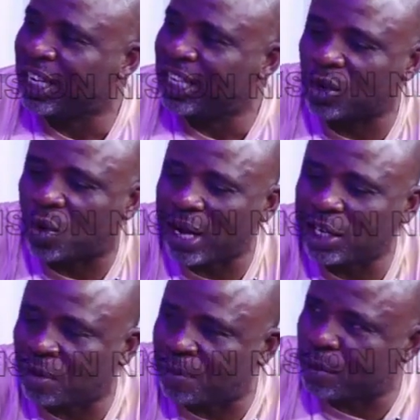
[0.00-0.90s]
It's a
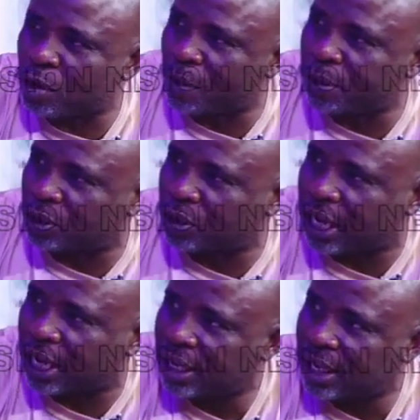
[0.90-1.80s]
coalition of people coming
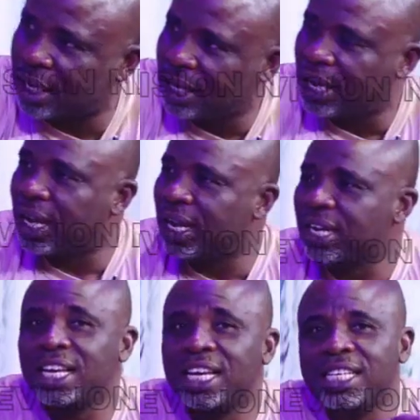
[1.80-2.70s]
together.
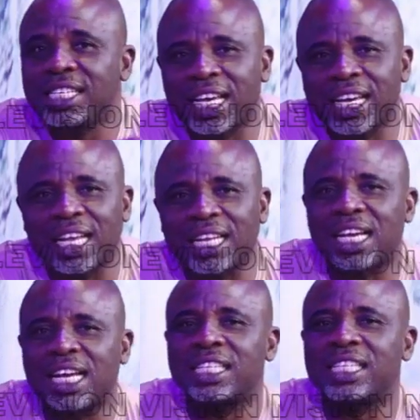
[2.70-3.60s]
He's saying that
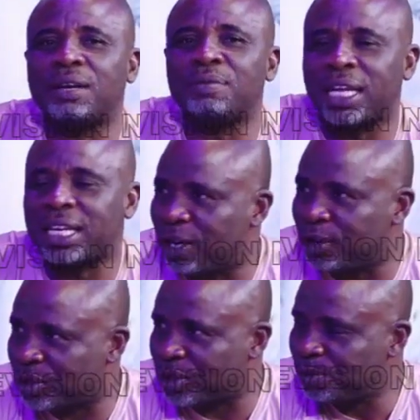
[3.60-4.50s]
ADC have been
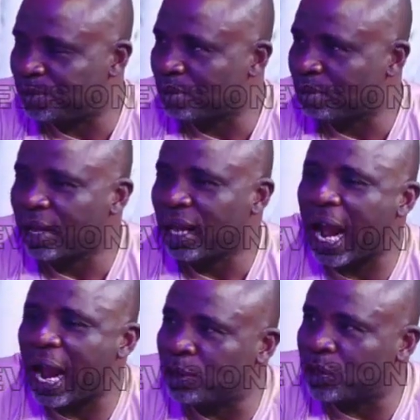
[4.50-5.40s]
announced.
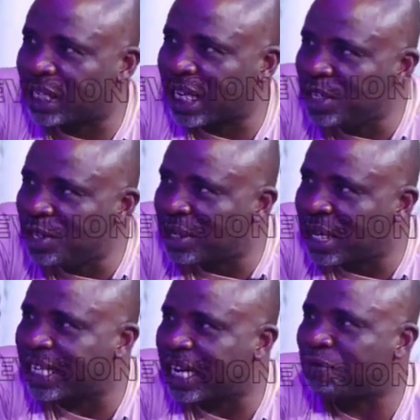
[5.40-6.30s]
I'm also telling you
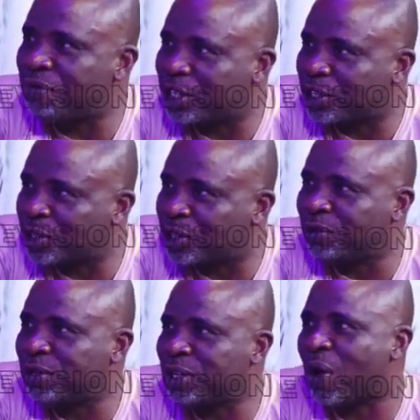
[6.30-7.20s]
that there are factions
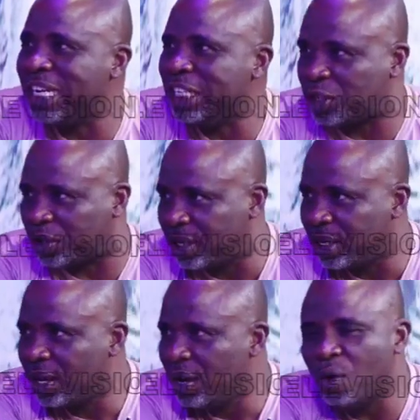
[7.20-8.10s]
of the coalition
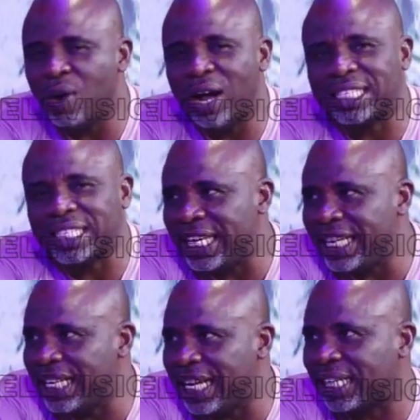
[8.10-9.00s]
who are
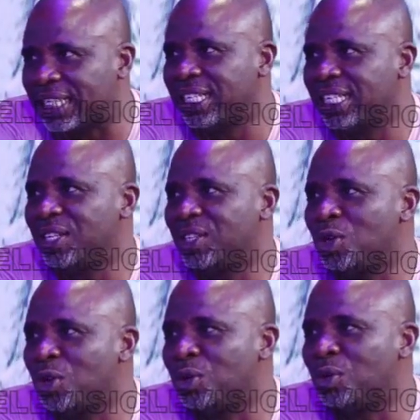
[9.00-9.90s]
saying that,
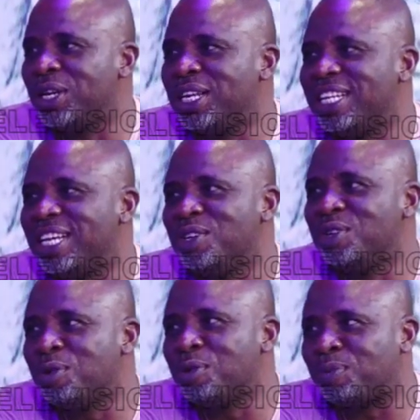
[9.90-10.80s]
no, we need a
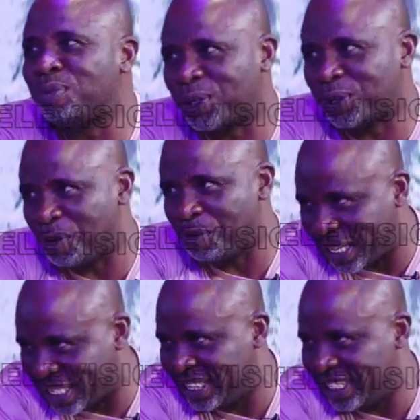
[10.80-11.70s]
new political
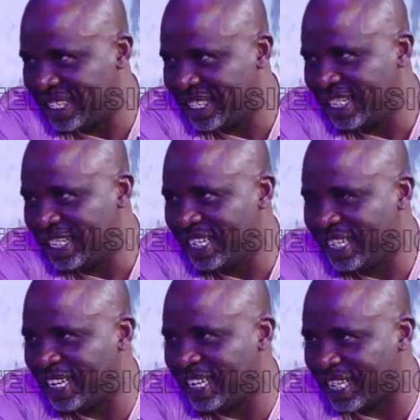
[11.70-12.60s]
party.
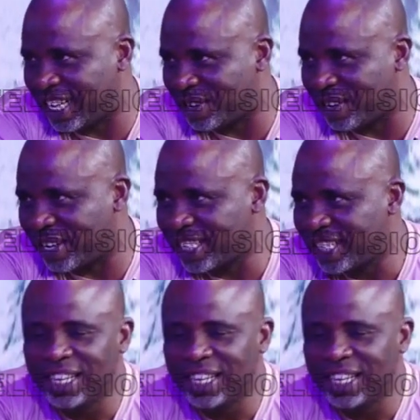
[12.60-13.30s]
Is that correct?